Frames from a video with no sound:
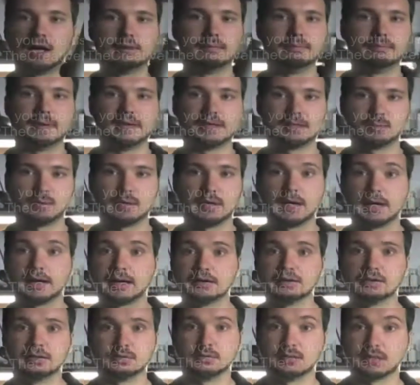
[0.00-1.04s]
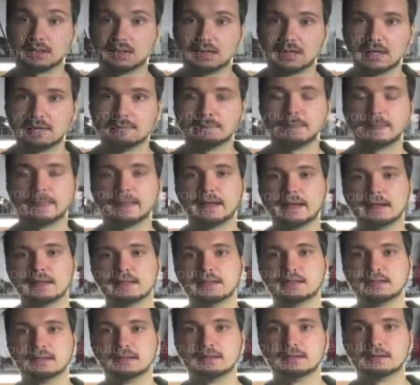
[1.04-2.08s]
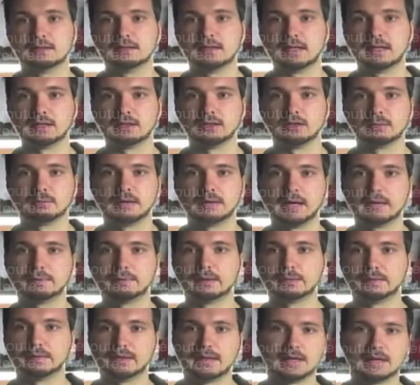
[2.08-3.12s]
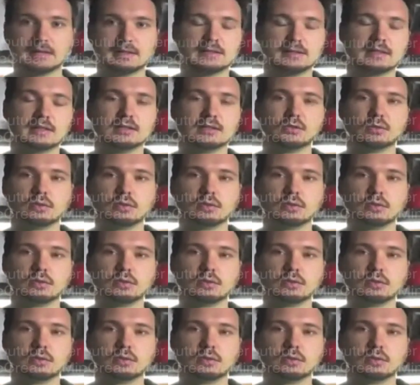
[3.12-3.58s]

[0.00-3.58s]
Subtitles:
best way I could do it again is to take your pipe up against the door